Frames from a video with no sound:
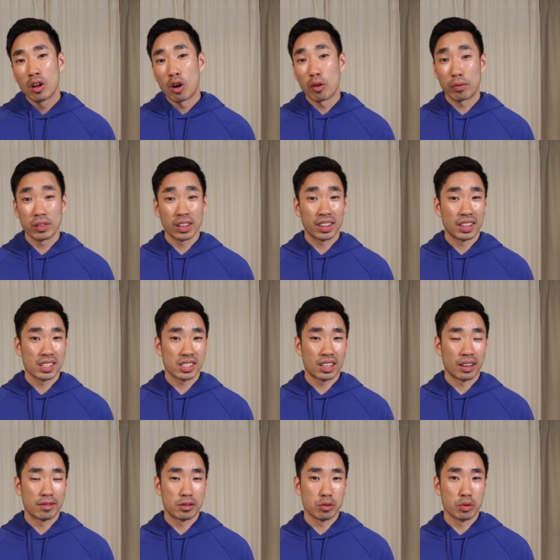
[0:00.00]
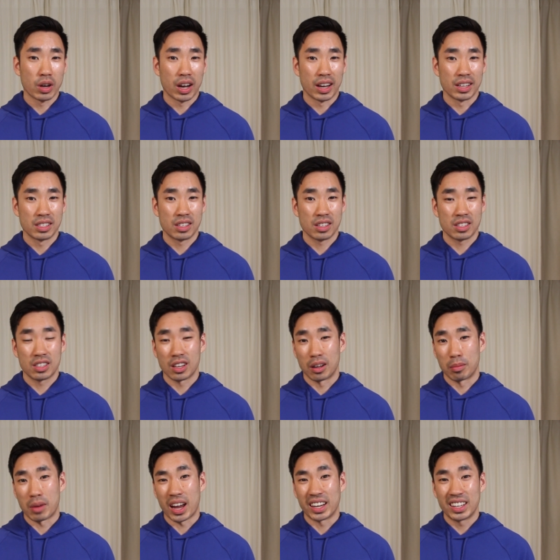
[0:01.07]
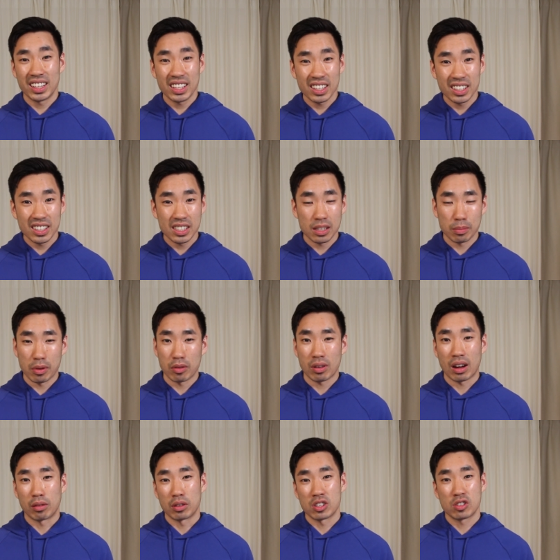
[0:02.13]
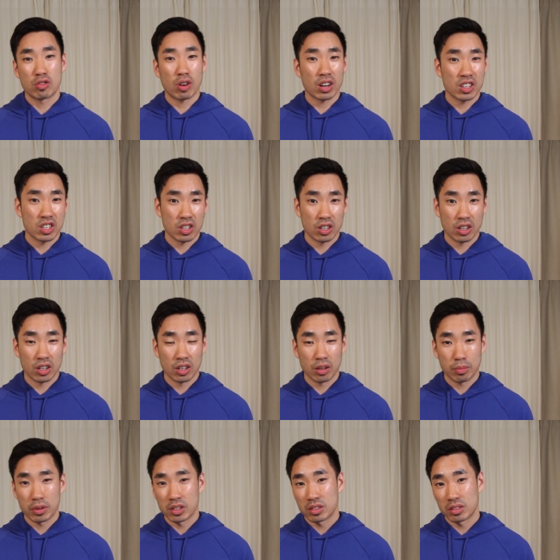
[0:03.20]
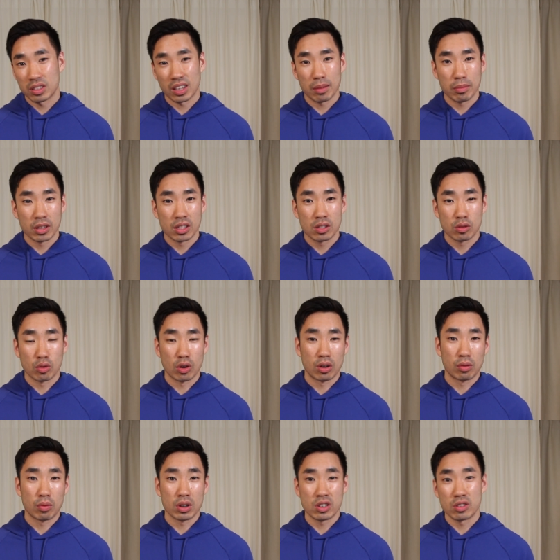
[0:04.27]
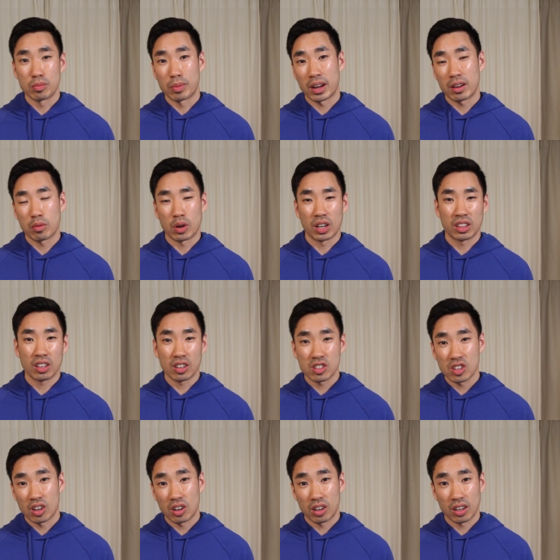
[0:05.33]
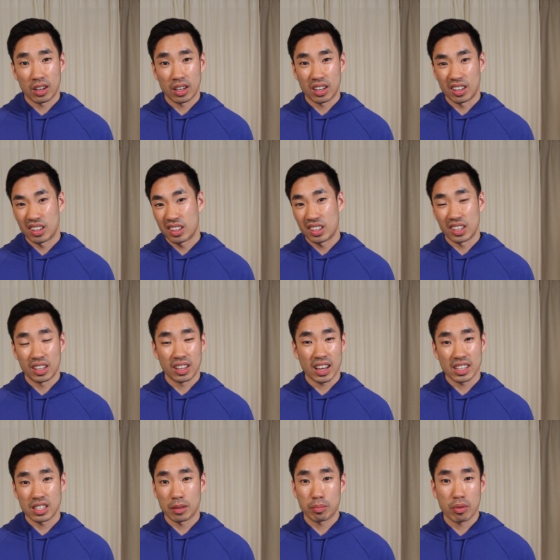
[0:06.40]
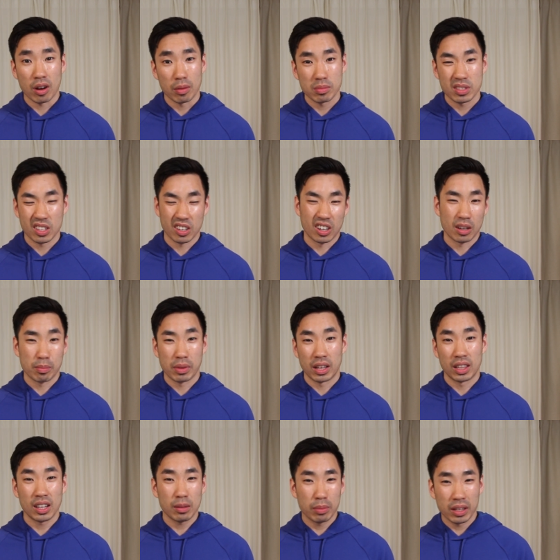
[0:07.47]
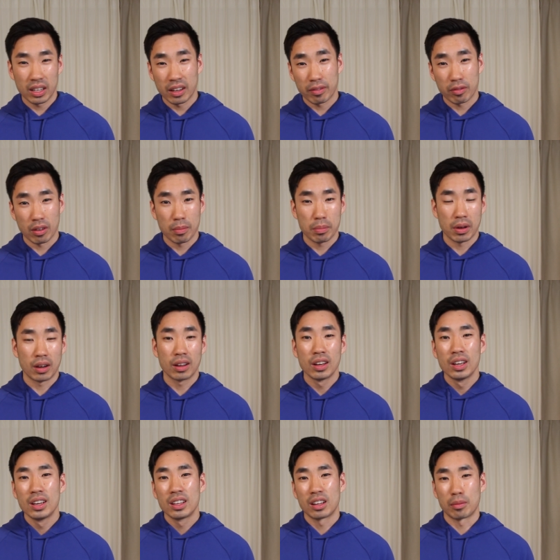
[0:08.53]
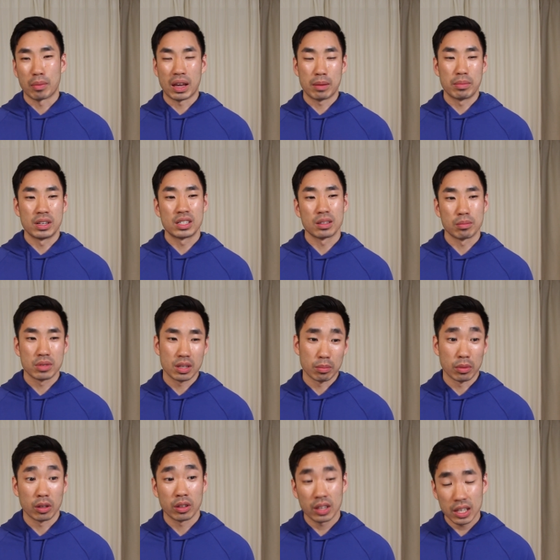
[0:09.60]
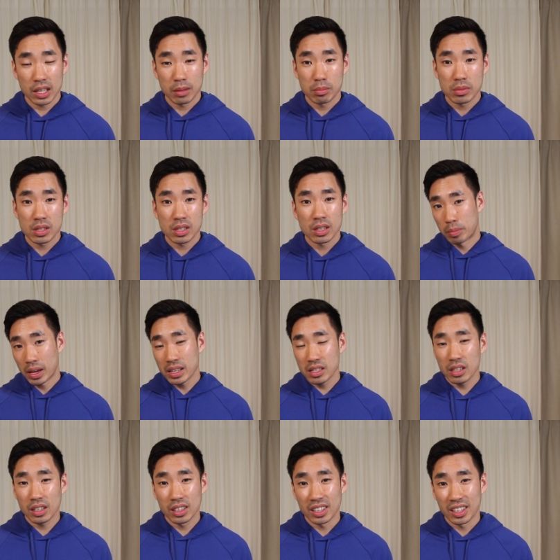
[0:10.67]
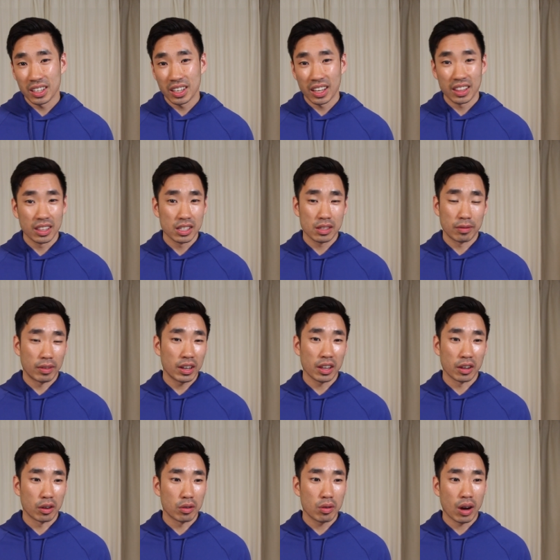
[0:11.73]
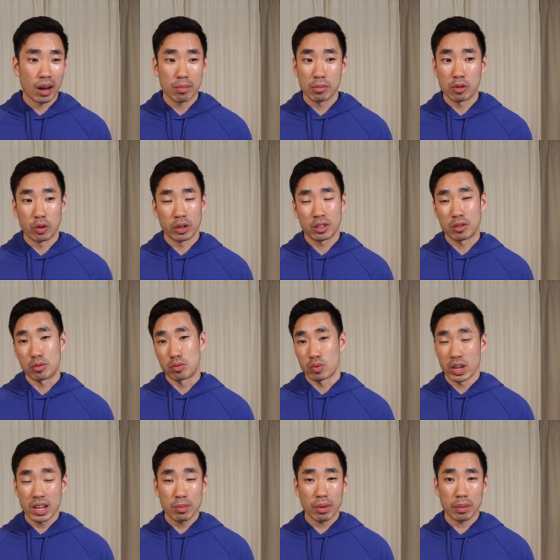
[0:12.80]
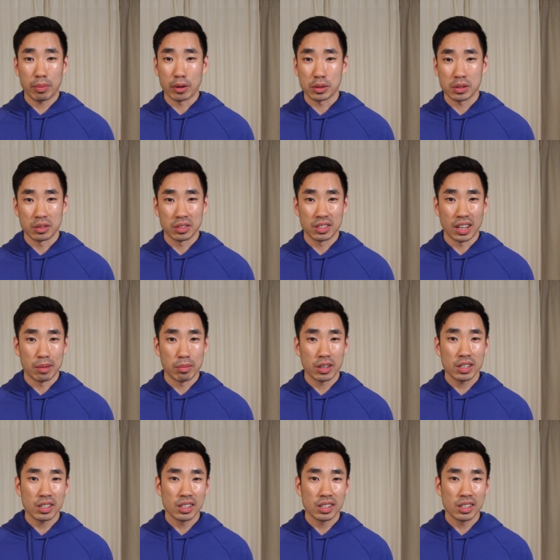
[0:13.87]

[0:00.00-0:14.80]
Hopefully this gives you guys some ideas about how to structure your personal statements or what you might want to touch on in the essay prompts. They're going to be a little bit different, but there may be some similar themes. Basically, in this video, I'm going to read my personal statement.